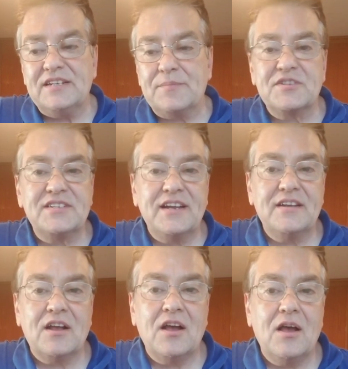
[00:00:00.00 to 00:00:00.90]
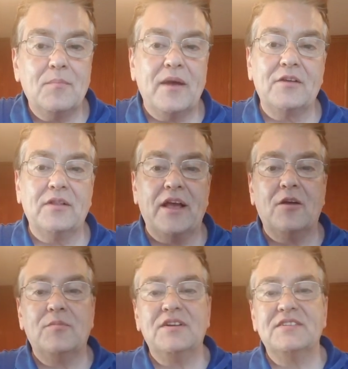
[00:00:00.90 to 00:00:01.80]
Deeperstate.com, Michael
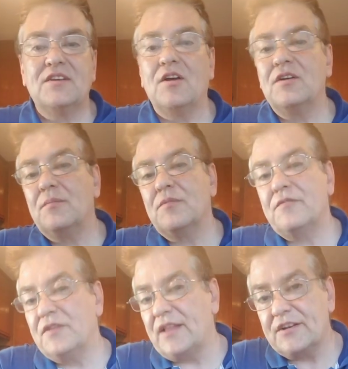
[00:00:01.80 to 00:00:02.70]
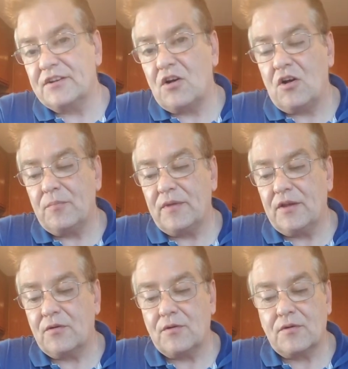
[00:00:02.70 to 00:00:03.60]
Elmer is our number if you'd like to call
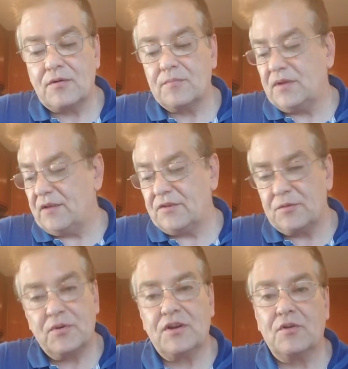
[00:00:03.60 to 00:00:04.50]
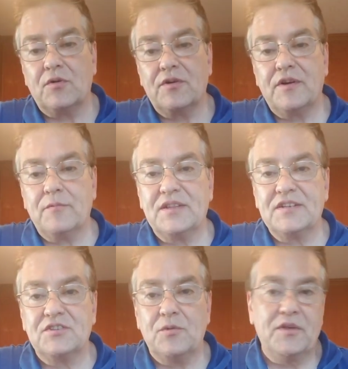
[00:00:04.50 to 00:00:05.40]
me, or even to put an order in with the
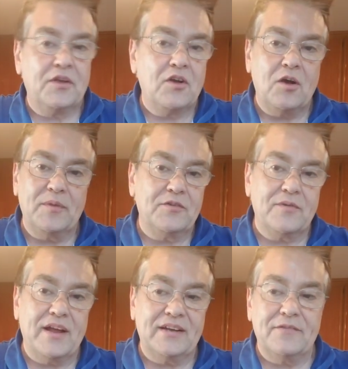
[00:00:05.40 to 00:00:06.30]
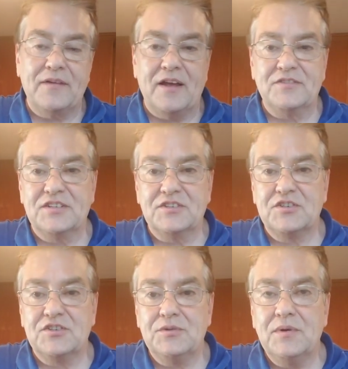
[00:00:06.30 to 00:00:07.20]
soap. You can call me direct at
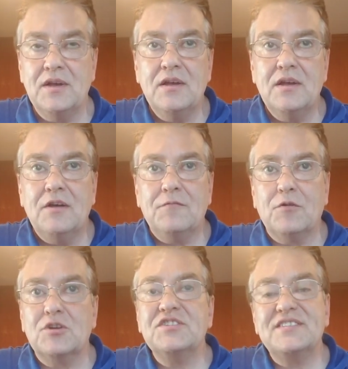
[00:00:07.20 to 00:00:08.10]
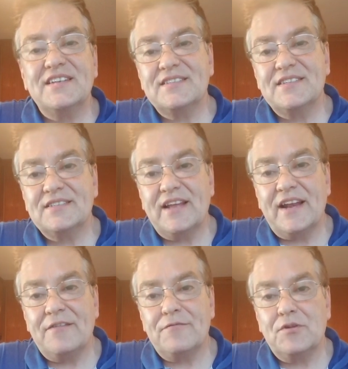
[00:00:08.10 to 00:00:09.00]

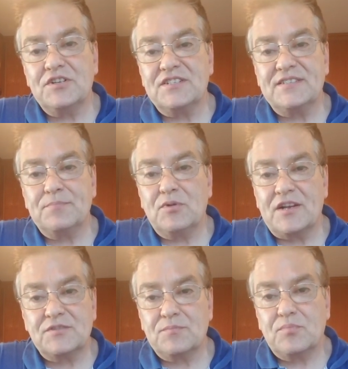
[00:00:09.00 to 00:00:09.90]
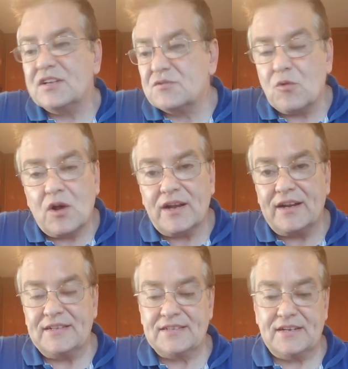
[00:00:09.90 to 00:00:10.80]
562-426-6884. Just press 1,
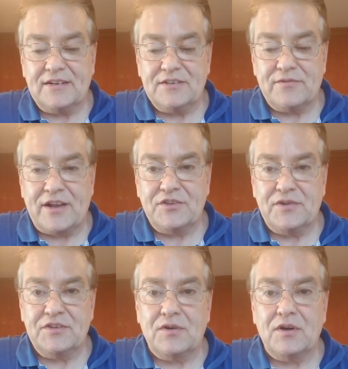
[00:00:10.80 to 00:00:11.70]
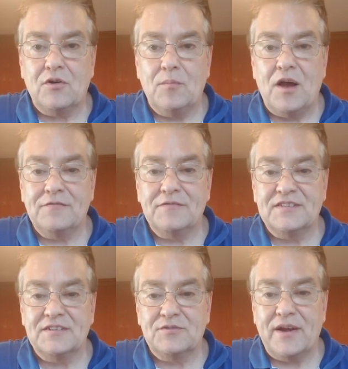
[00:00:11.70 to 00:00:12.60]
and it's going to direct you into our home
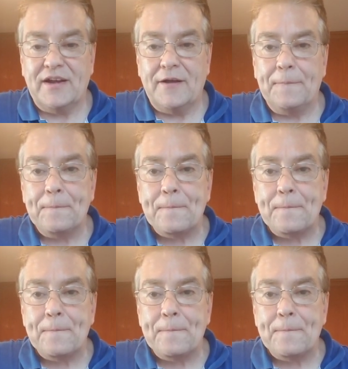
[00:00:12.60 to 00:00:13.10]
offices right now.